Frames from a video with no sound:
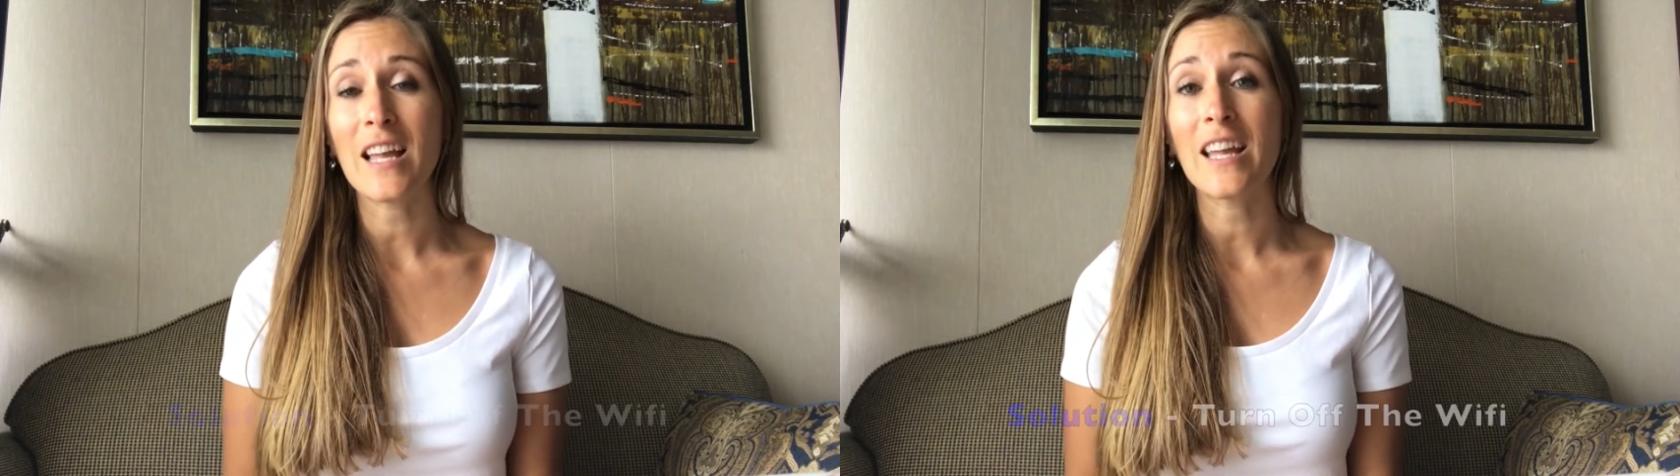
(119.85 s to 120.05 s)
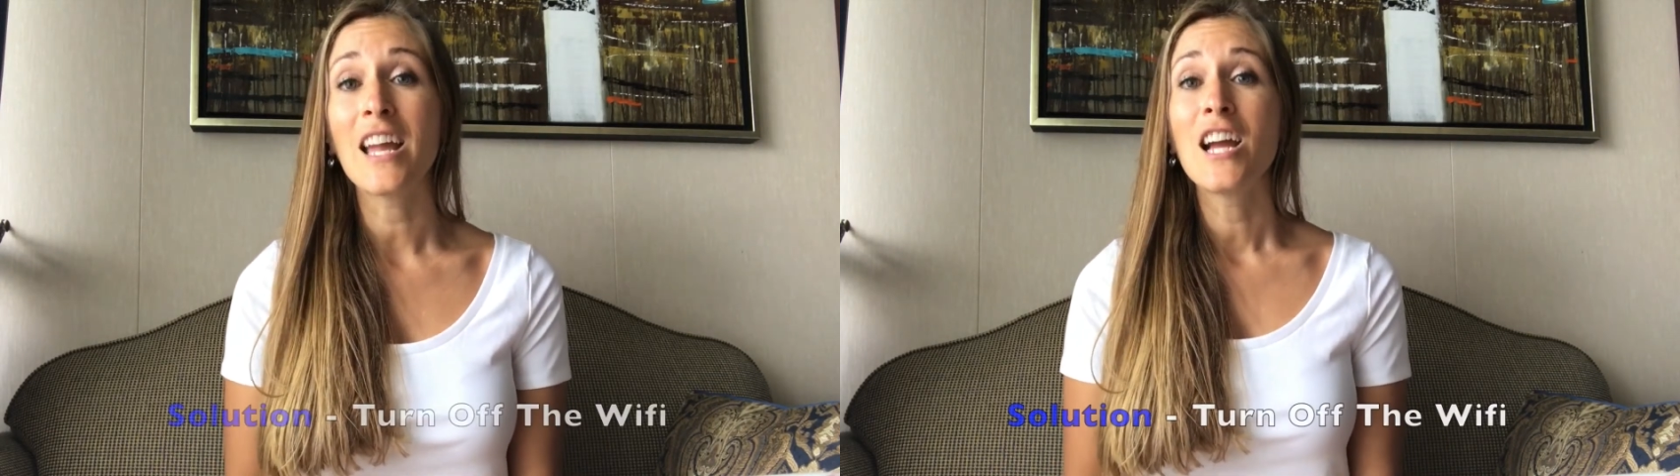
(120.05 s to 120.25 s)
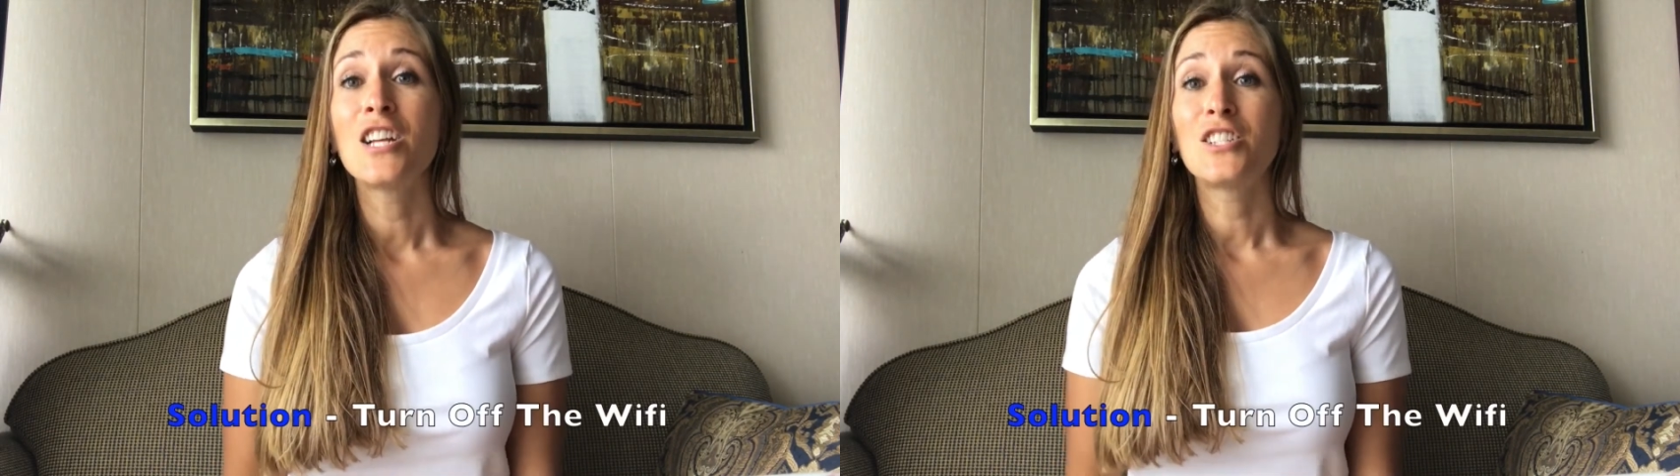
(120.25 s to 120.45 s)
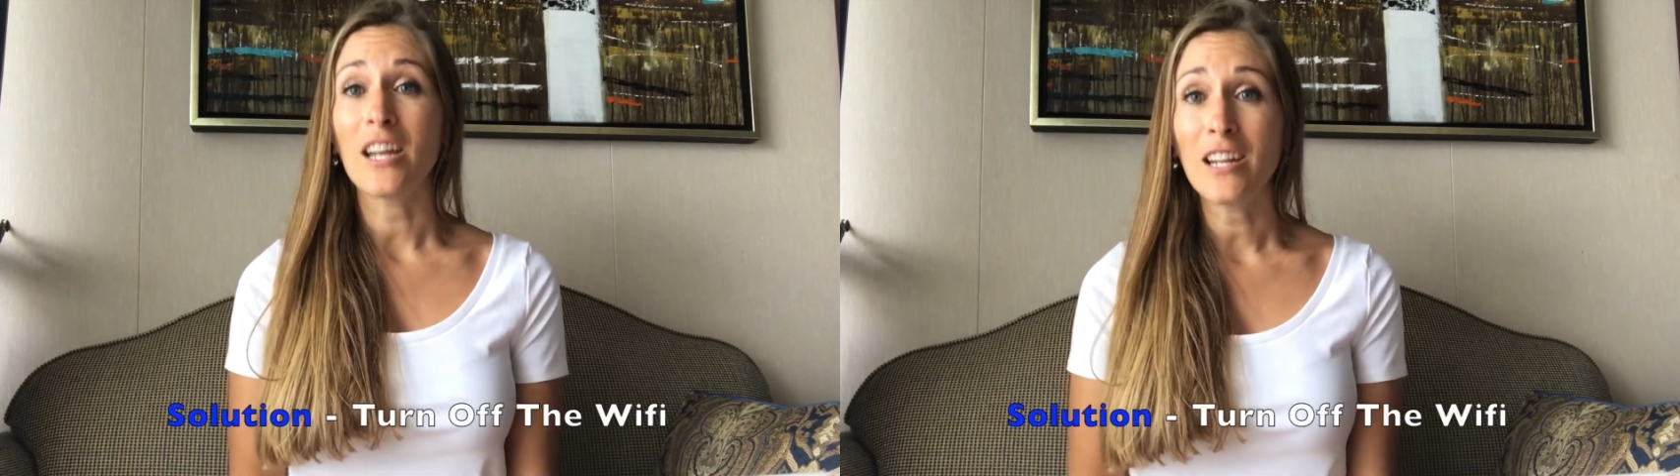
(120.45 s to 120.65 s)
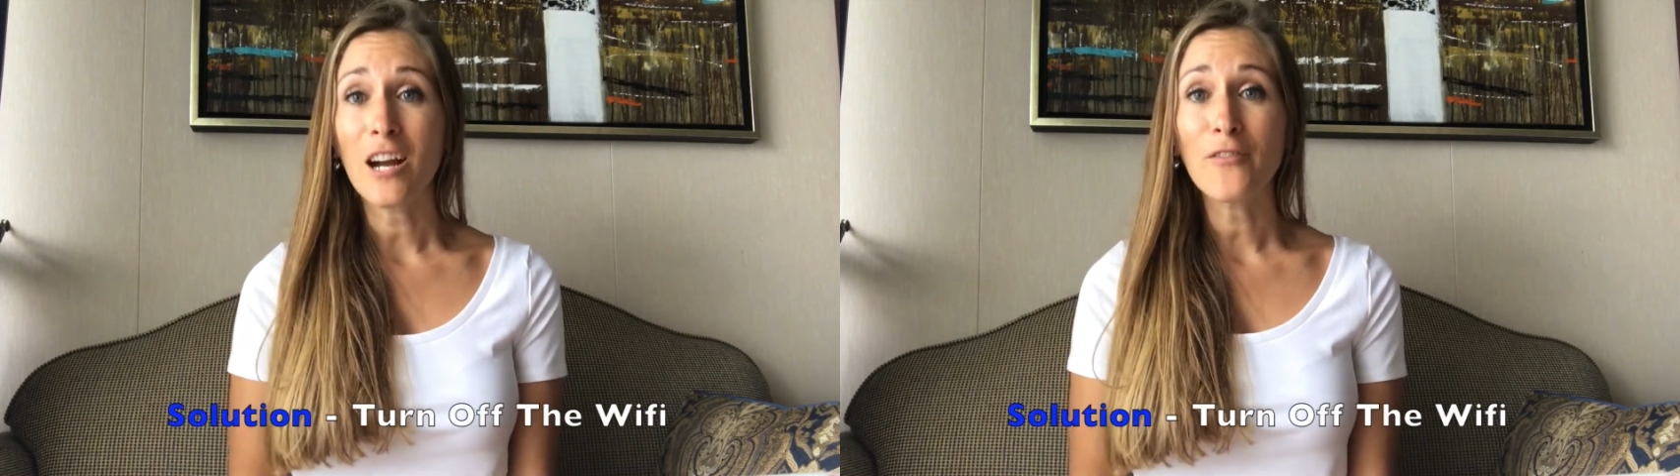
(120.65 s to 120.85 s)
like
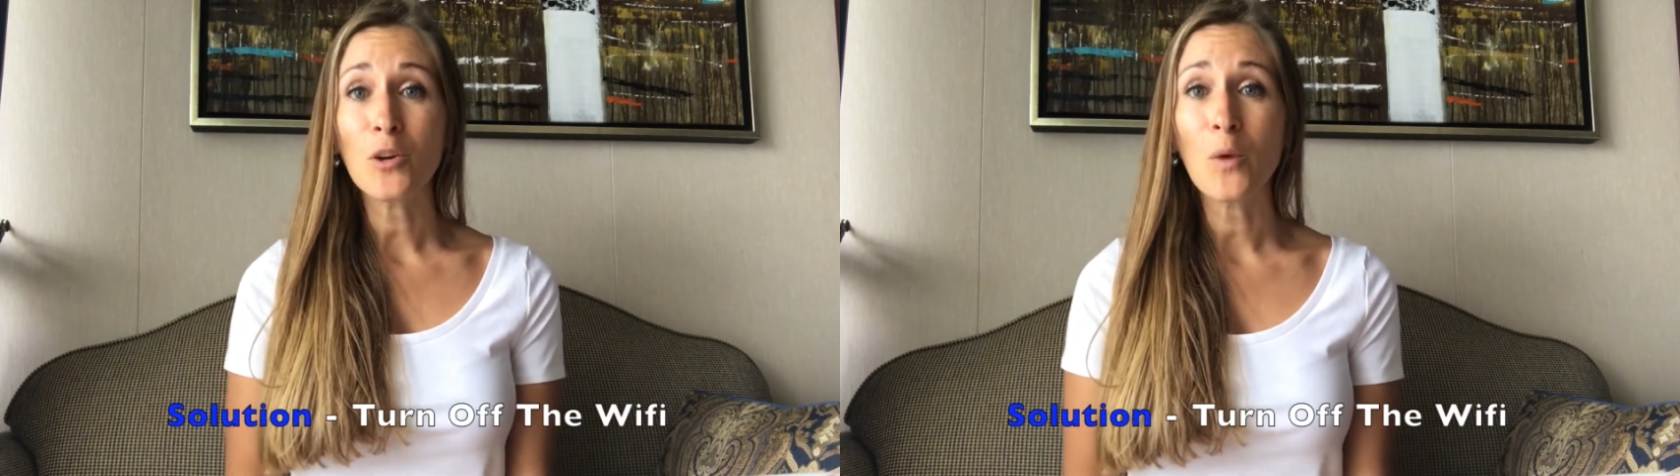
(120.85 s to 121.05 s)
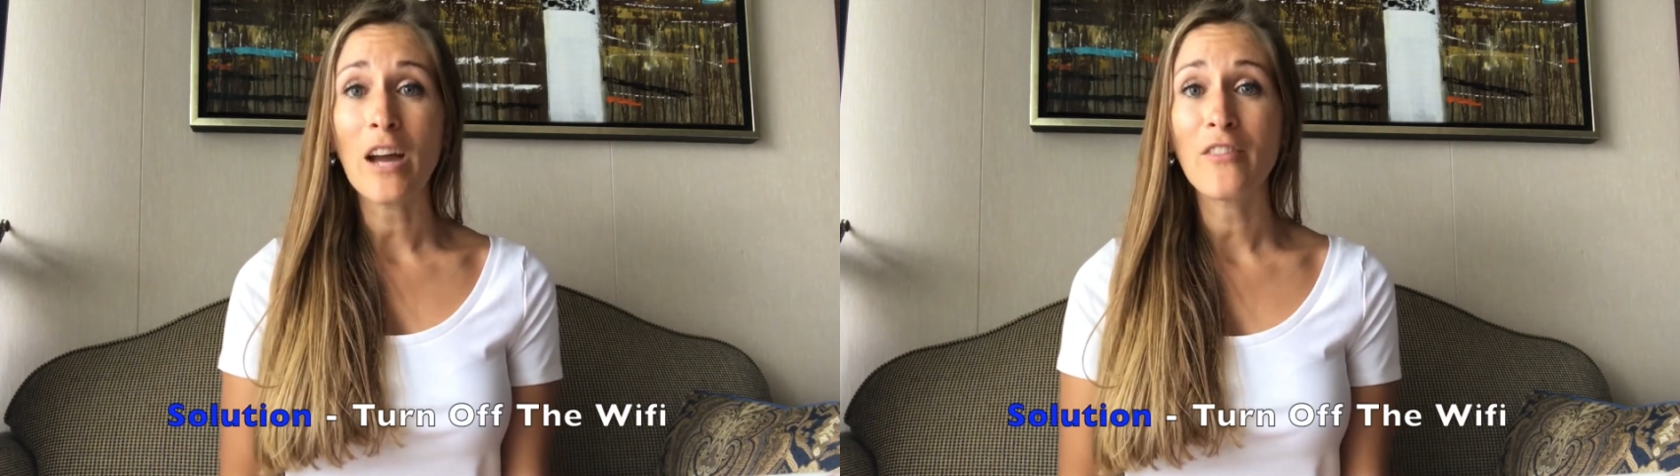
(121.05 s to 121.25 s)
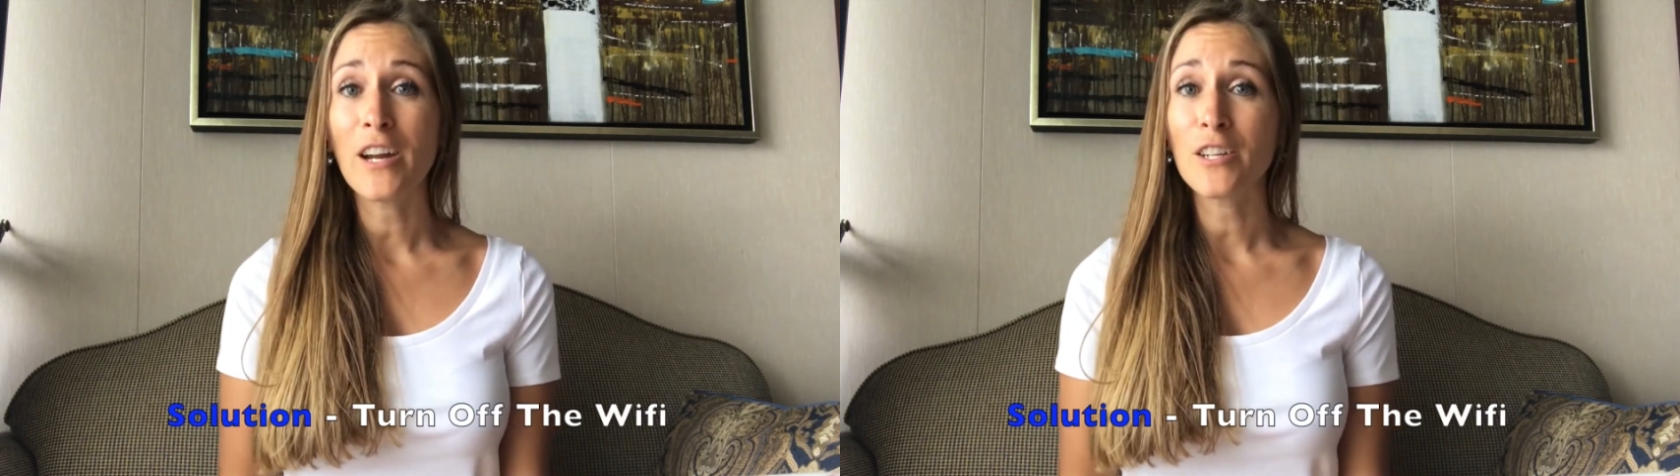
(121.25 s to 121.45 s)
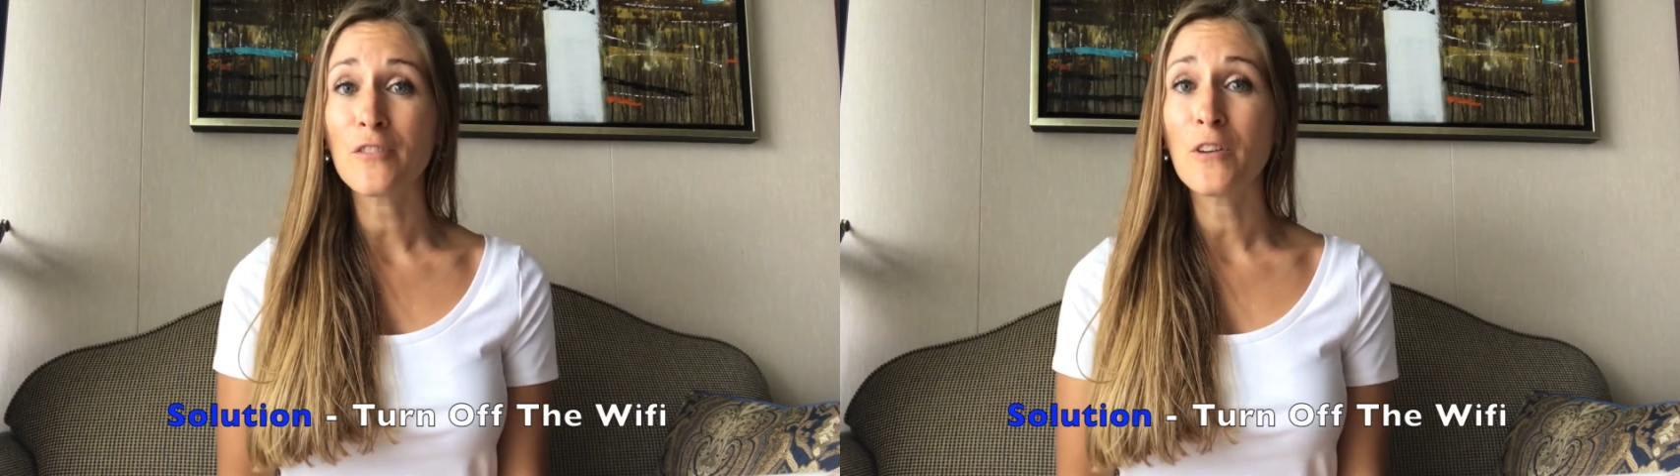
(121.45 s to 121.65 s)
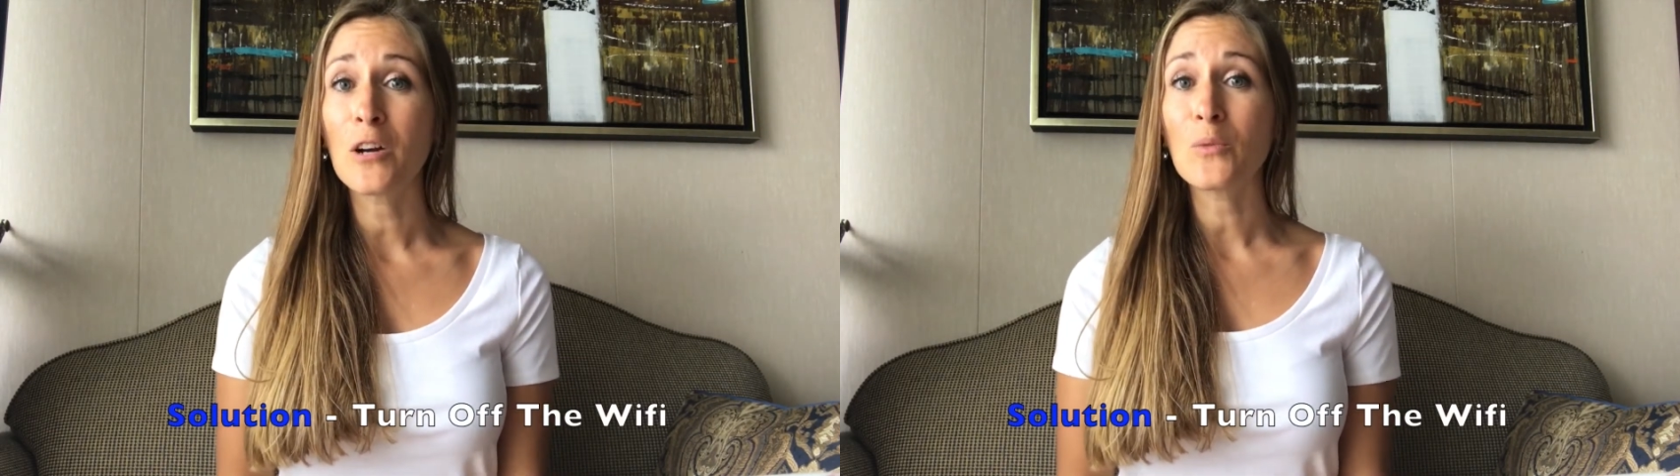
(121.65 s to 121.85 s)
shutting off your Wi-Fi on
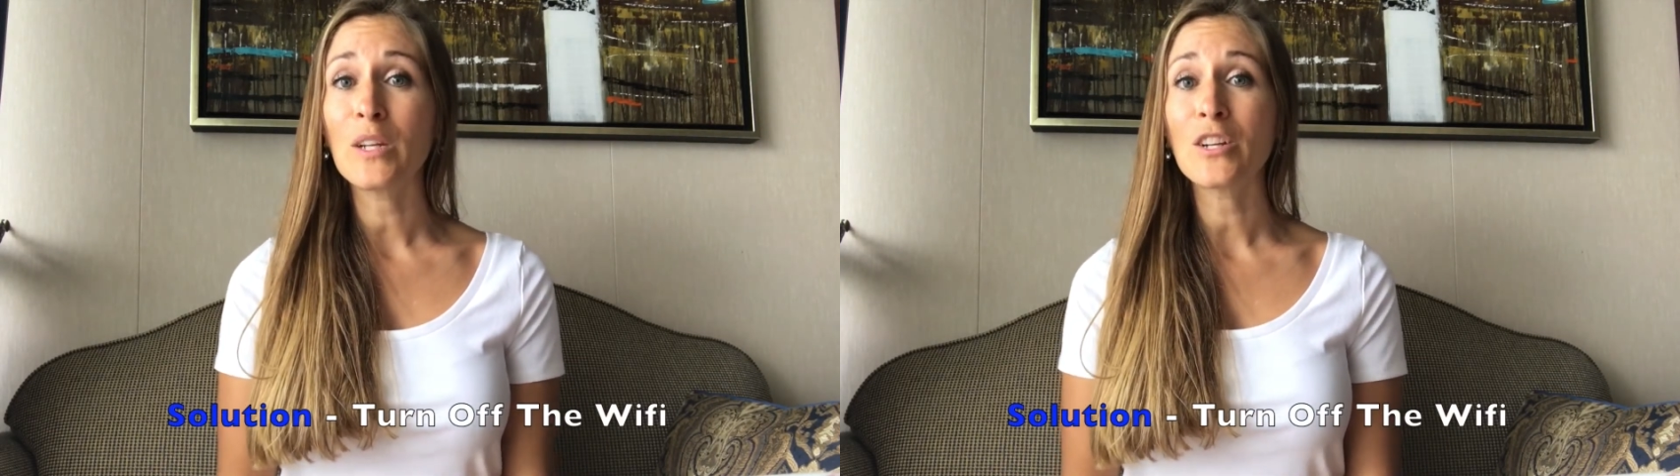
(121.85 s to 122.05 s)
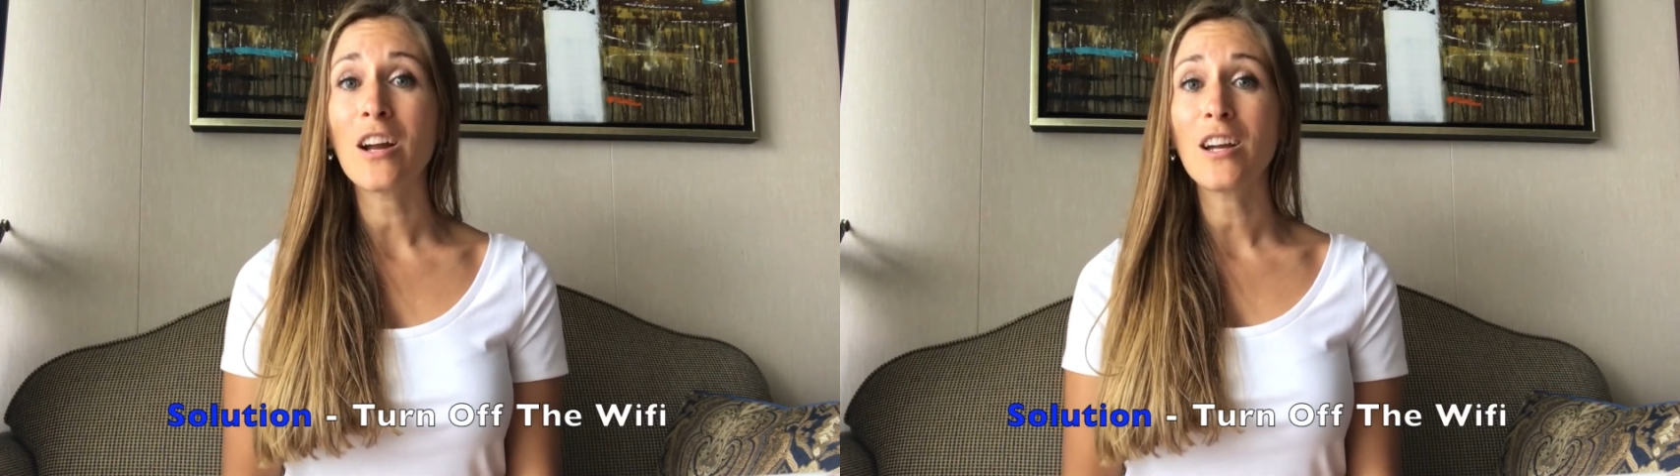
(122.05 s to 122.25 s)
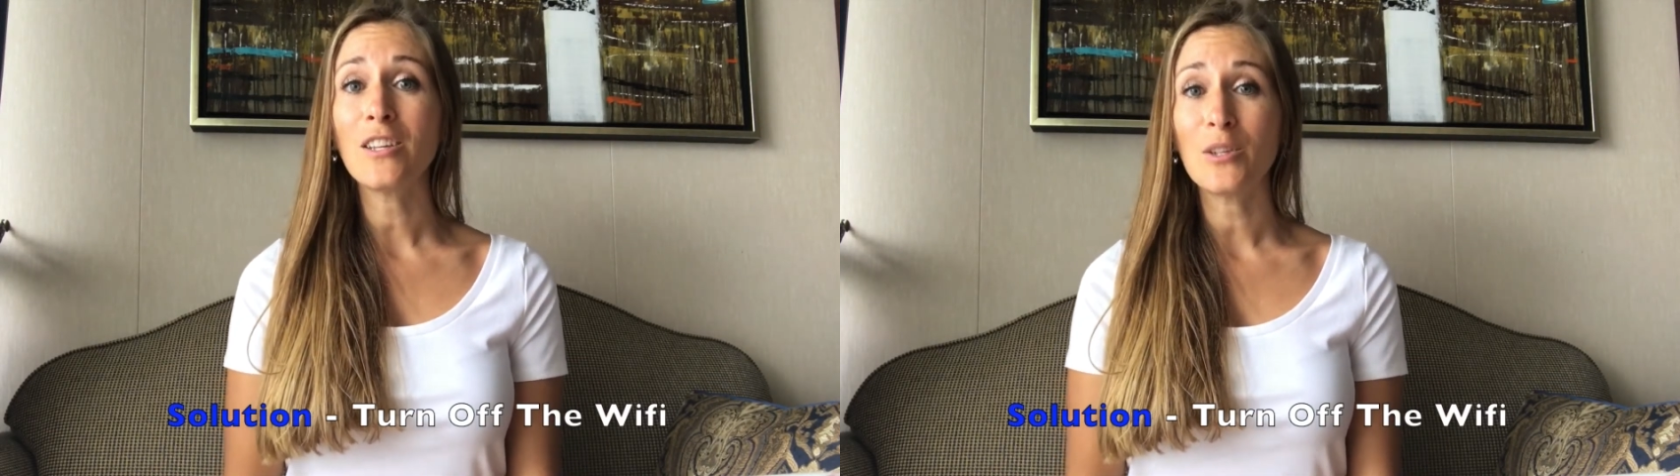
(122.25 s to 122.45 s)
your phone when you're not